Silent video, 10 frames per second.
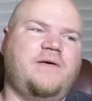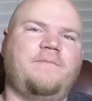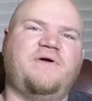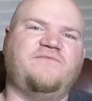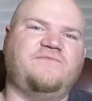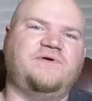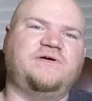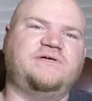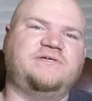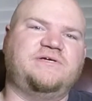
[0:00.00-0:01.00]
my
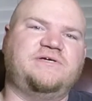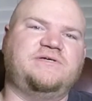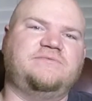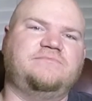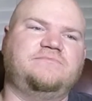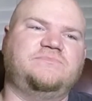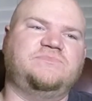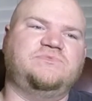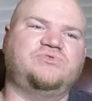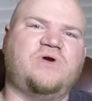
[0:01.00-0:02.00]

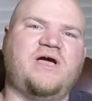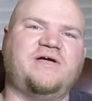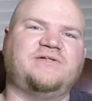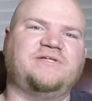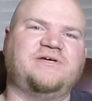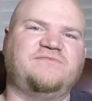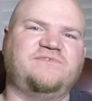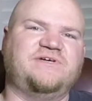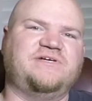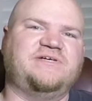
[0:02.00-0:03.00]
trial
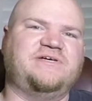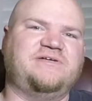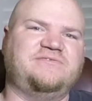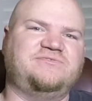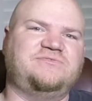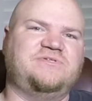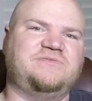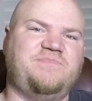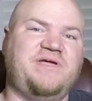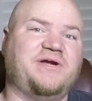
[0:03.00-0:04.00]
of
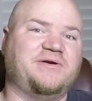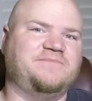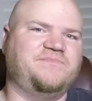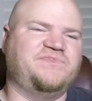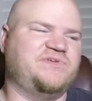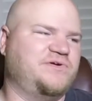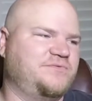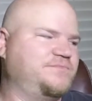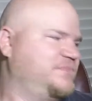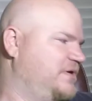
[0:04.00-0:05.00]
this beer.
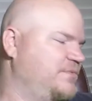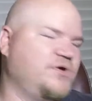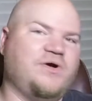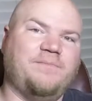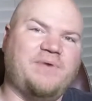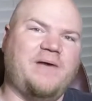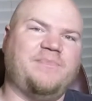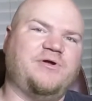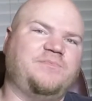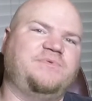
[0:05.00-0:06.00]
So I'm gonna go ahead and
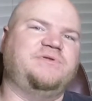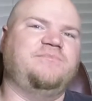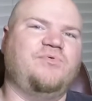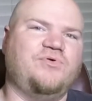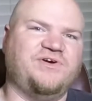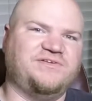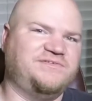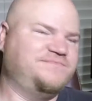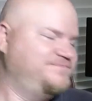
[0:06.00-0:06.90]
pop it open and pour it.